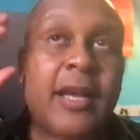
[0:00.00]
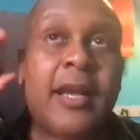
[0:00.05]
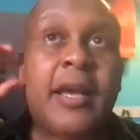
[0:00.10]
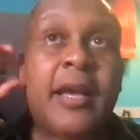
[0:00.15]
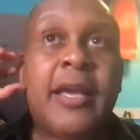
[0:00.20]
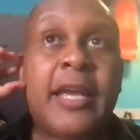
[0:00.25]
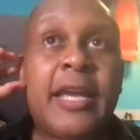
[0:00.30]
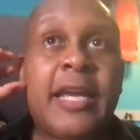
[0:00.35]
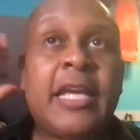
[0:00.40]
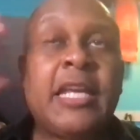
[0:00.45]

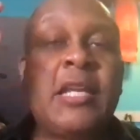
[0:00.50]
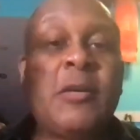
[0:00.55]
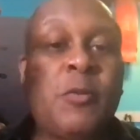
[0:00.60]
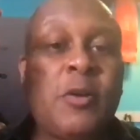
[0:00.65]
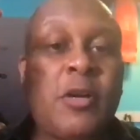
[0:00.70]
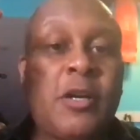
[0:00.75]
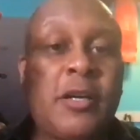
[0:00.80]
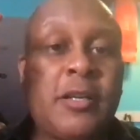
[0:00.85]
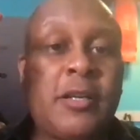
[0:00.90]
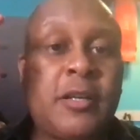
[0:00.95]

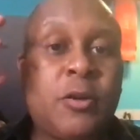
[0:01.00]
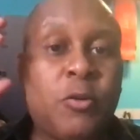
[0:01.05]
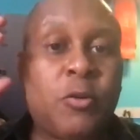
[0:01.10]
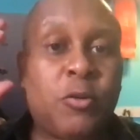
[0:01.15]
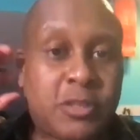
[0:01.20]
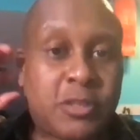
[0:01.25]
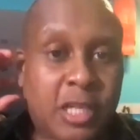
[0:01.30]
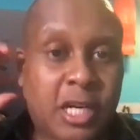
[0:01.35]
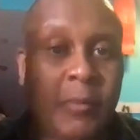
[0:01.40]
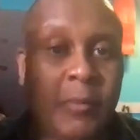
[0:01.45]
Anyone
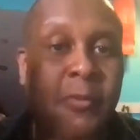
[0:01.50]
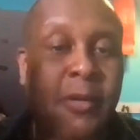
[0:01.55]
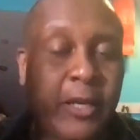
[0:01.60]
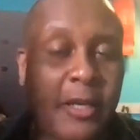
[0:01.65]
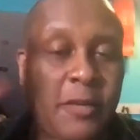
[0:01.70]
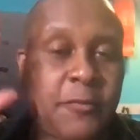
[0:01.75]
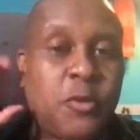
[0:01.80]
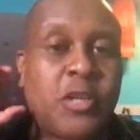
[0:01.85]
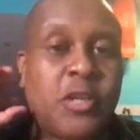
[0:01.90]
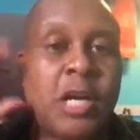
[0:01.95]
who's
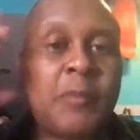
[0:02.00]
if you come